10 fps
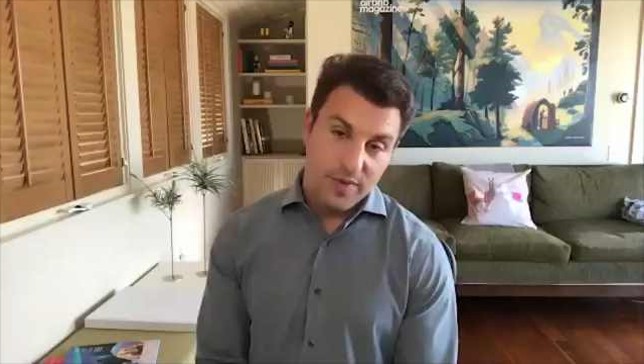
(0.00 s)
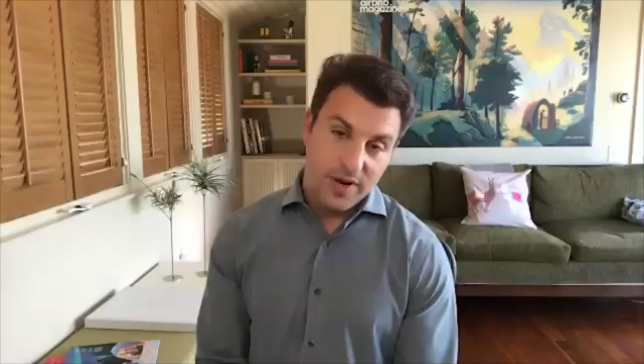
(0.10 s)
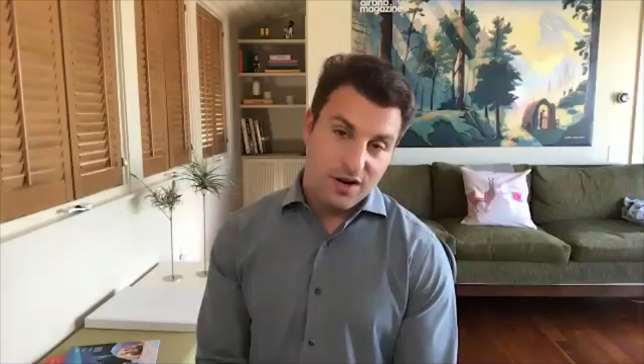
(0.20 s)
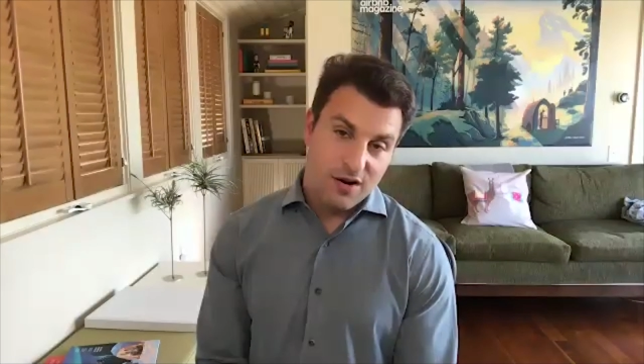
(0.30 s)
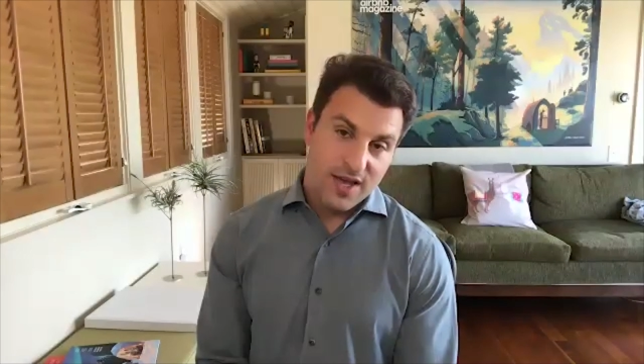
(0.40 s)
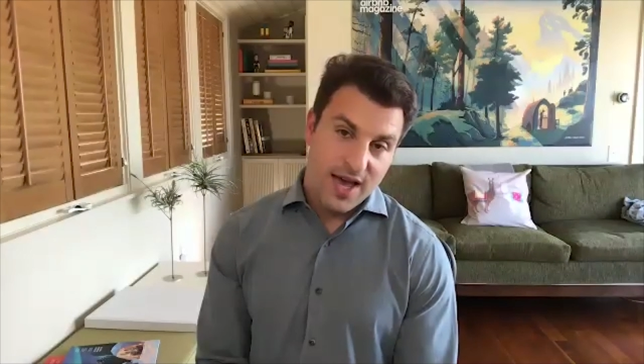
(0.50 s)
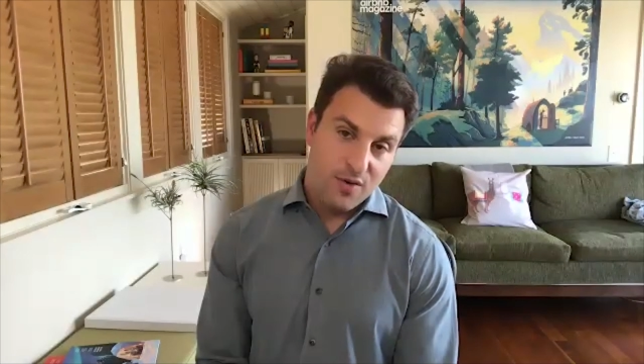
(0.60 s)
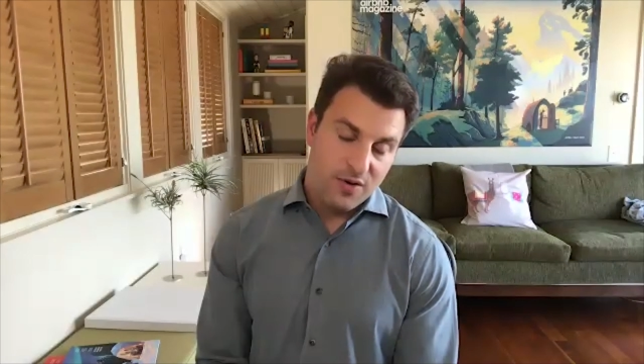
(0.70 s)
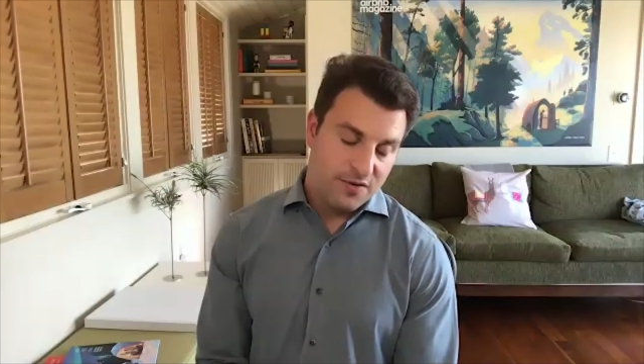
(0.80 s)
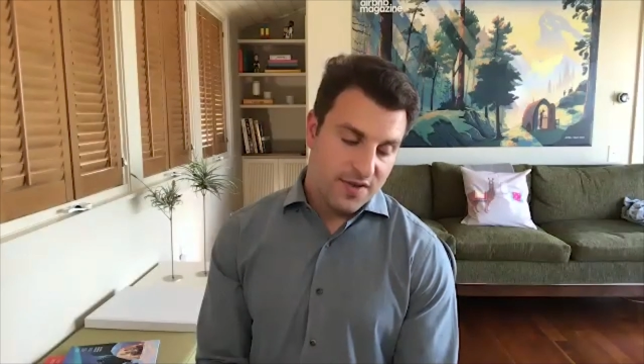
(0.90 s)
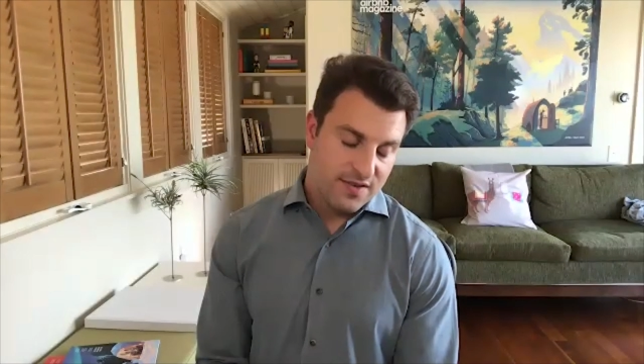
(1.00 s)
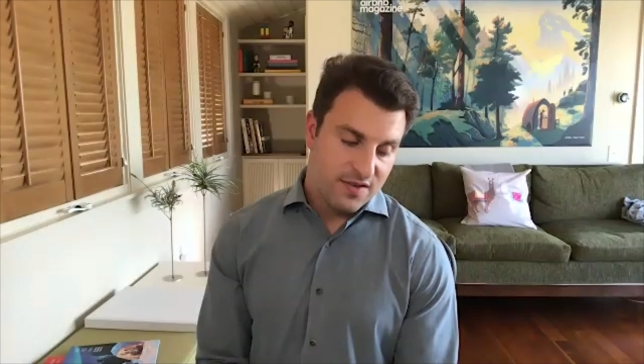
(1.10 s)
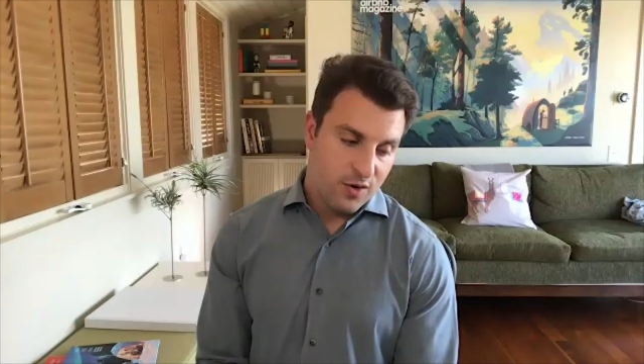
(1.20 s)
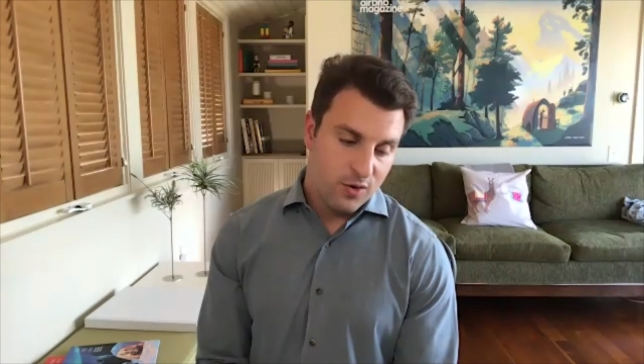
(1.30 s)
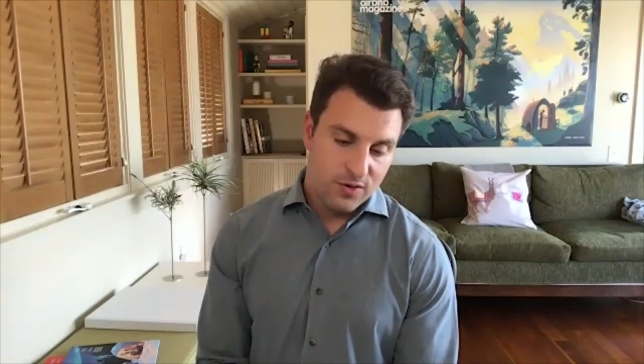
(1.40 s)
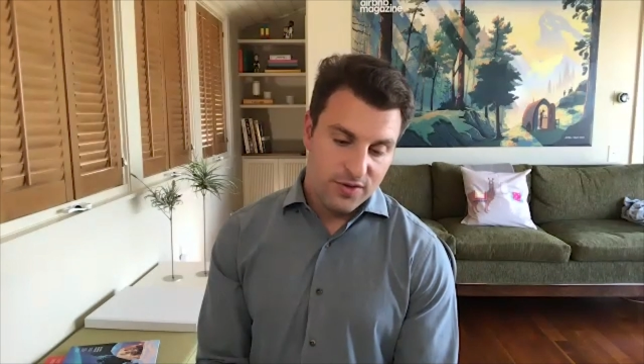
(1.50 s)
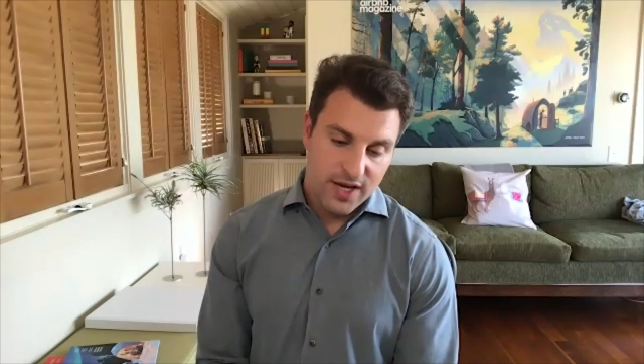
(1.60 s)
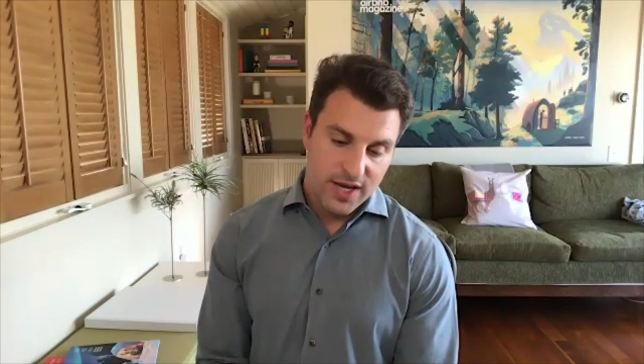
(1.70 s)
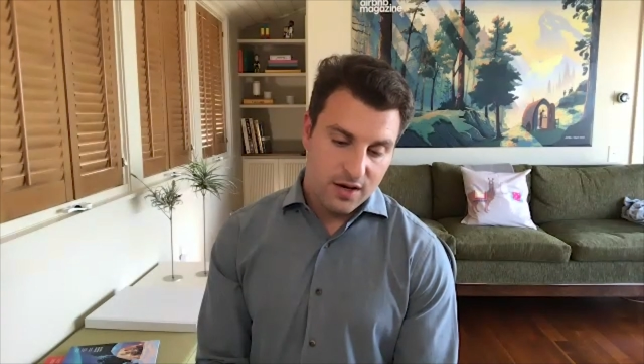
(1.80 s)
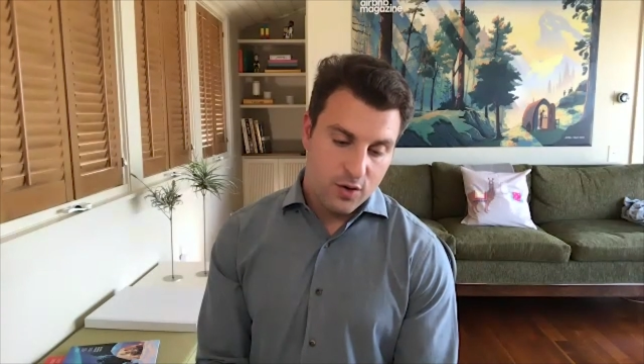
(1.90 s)
dark hours. That's the old
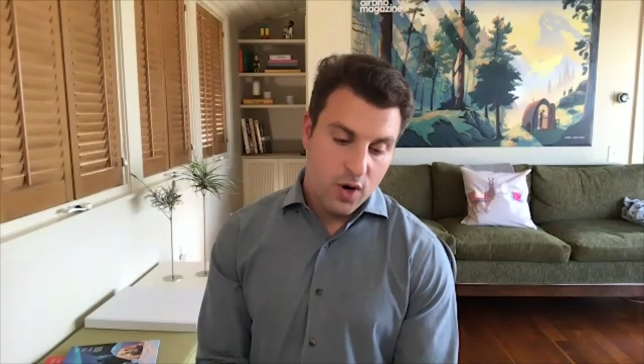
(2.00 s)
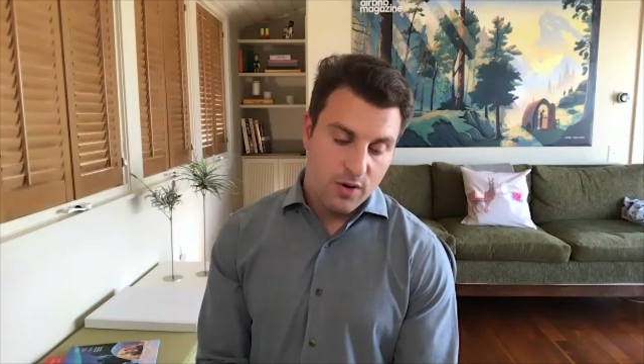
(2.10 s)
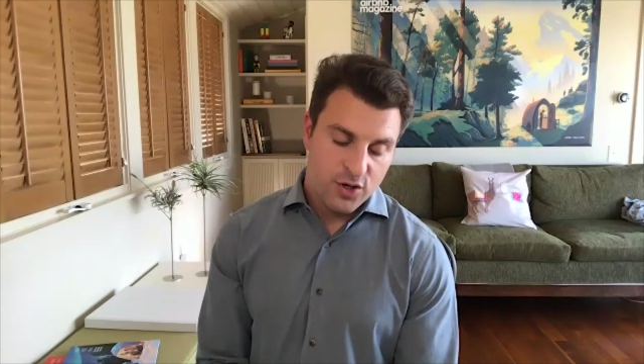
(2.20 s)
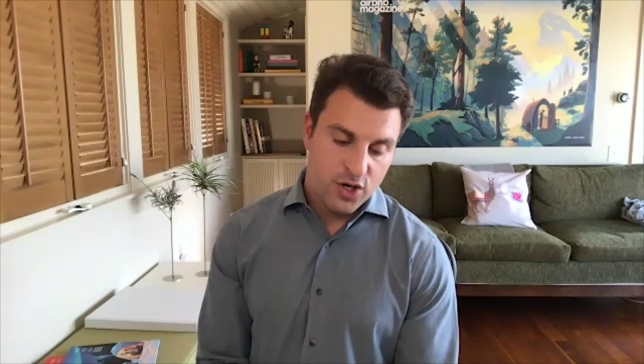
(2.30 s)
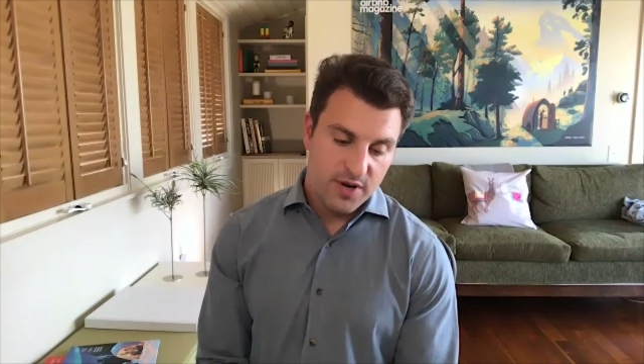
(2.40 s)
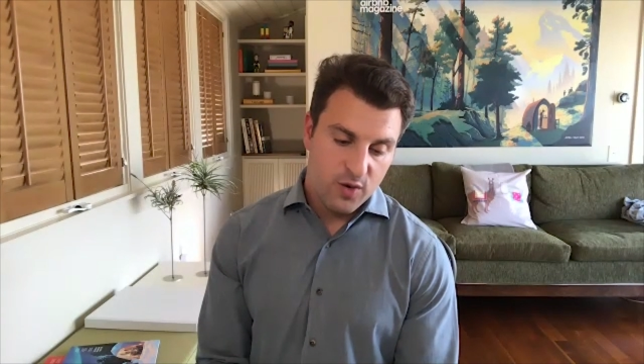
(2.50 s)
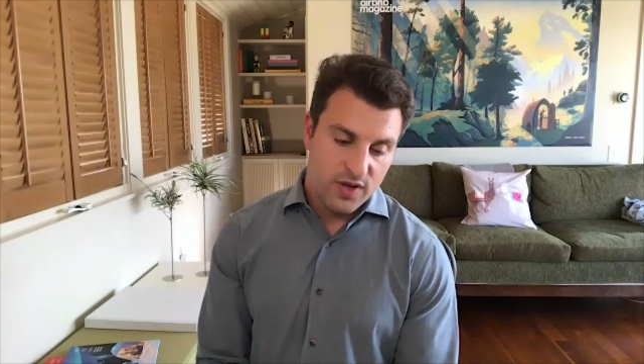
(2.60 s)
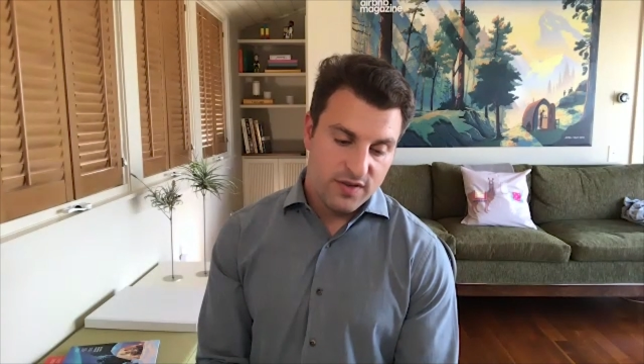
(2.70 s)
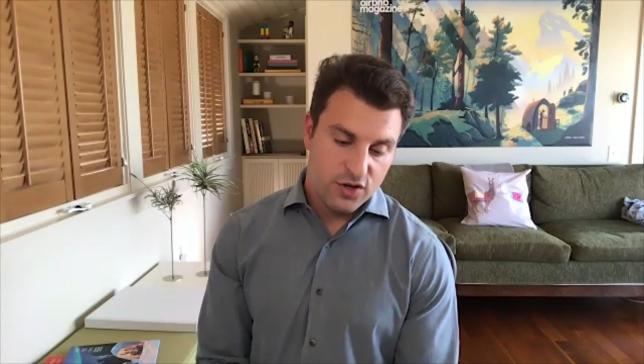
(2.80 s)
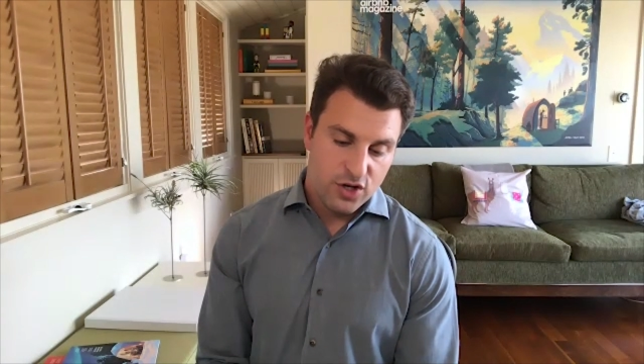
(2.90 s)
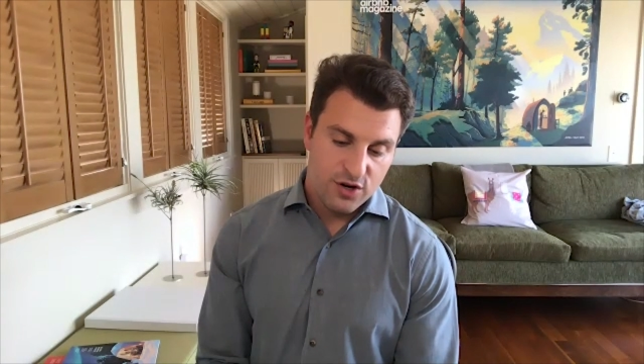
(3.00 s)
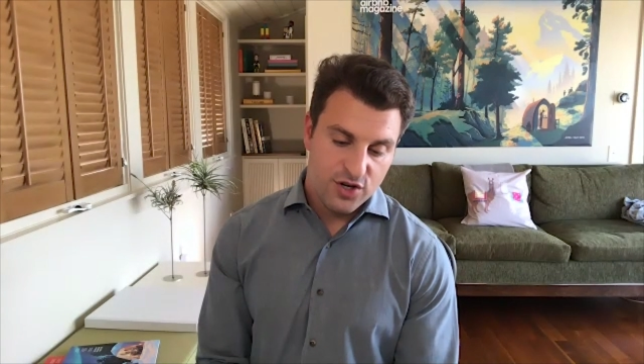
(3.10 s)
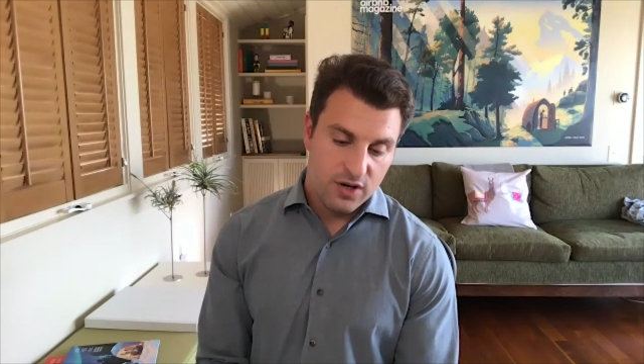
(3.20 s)
like quote attributed to Winston Churchill: